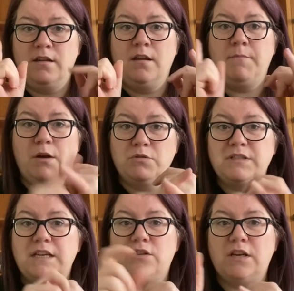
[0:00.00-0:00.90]
Pole
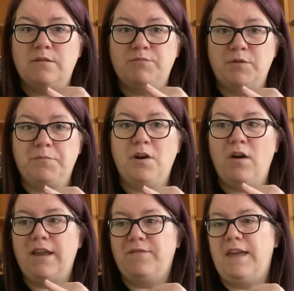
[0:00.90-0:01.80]
Stitches
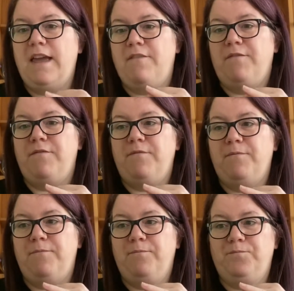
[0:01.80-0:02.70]
supply their
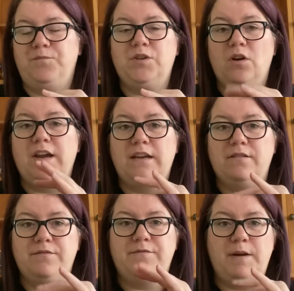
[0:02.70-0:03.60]
dyed
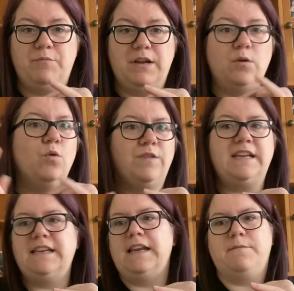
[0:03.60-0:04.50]
fabric, or they
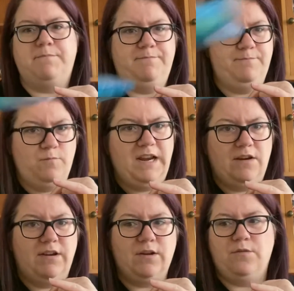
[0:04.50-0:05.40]
did when
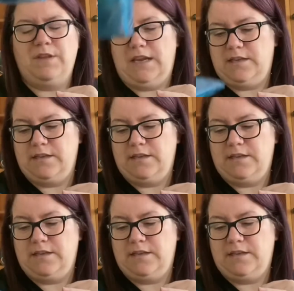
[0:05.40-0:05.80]
I got this